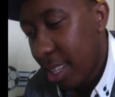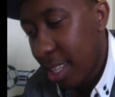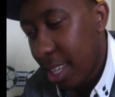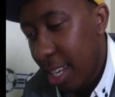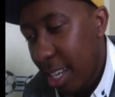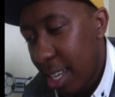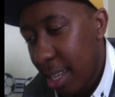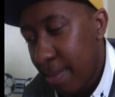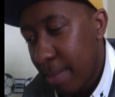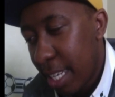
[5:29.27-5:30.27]

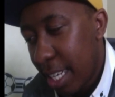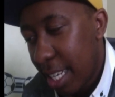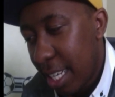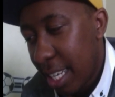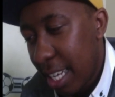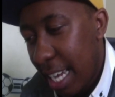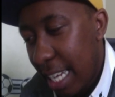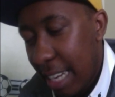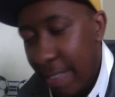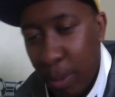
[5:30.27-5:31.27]
Um,
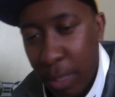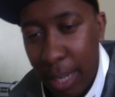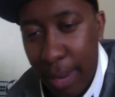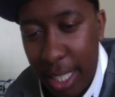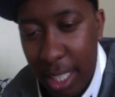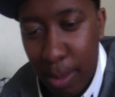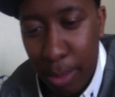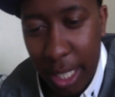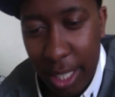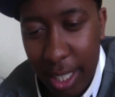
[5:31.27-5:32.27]
and I think One Direction are
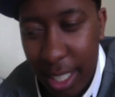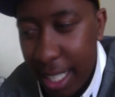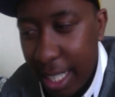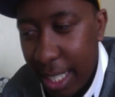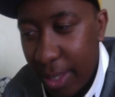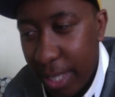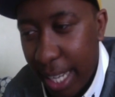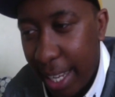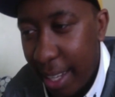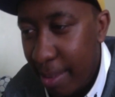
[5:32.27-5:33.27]
pretty good. They're
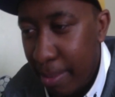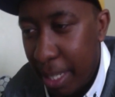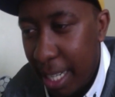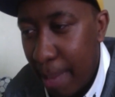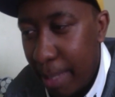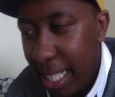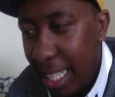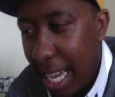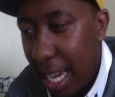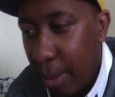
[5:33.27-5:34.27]
okay, but I
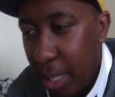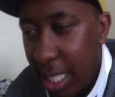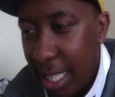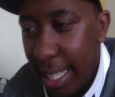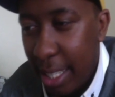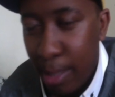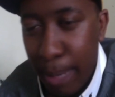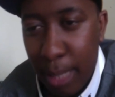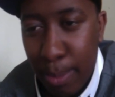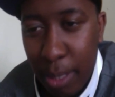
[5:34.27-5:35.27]
mean, I wouldn't say they're the
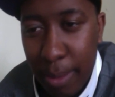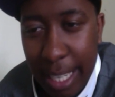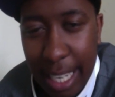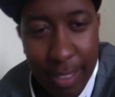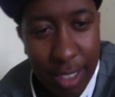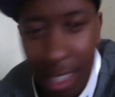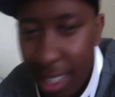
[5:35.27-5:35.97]
best boy band ever.